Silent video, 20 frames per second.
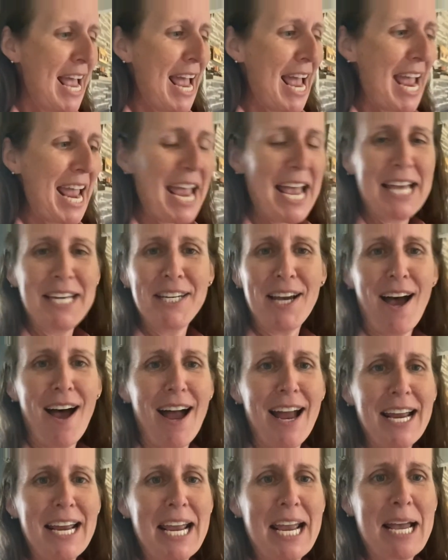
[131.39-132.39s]
And
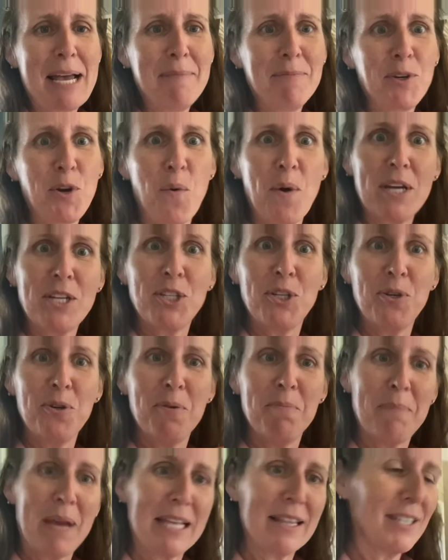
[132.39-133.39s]
I am going to
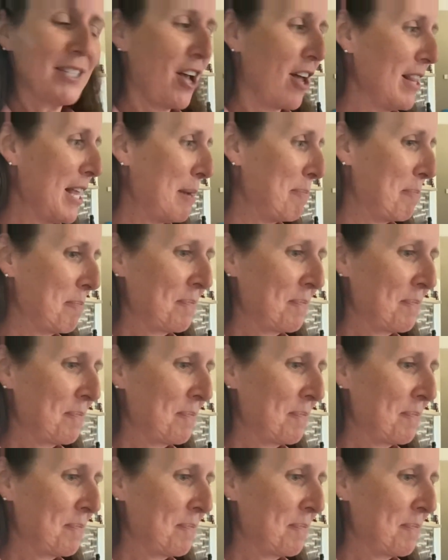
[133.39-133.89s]
make this all up.